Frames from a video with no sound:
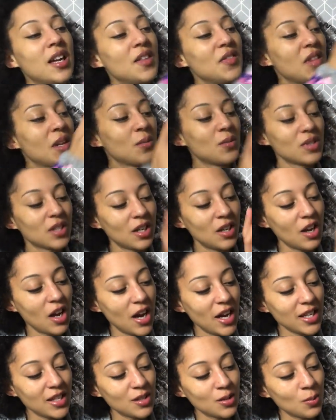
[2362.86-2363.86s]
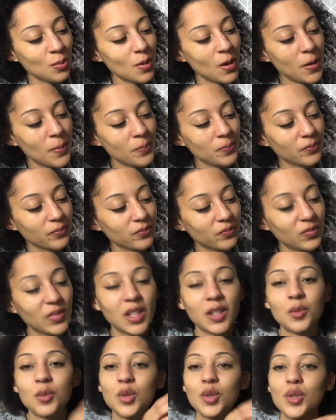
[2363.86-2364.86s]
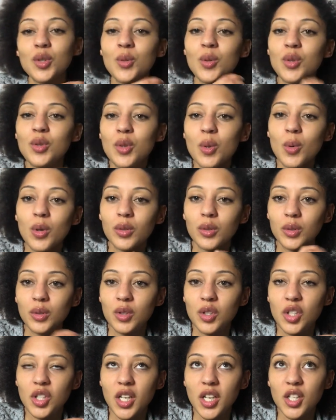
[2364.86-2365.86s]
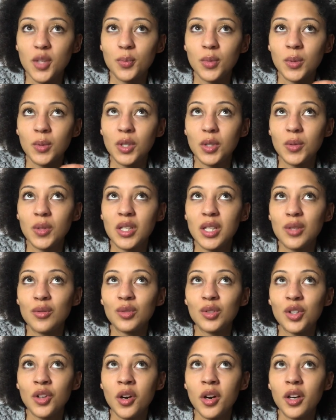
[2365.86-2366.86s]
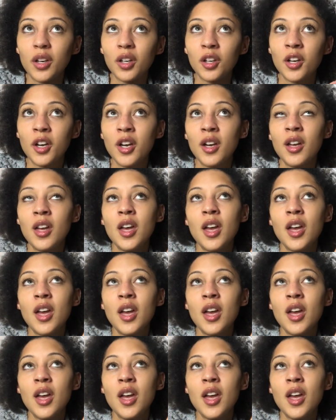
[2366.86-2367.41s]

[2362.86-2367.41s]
there was a lighter one and there was also another one called Jasper which was even darker,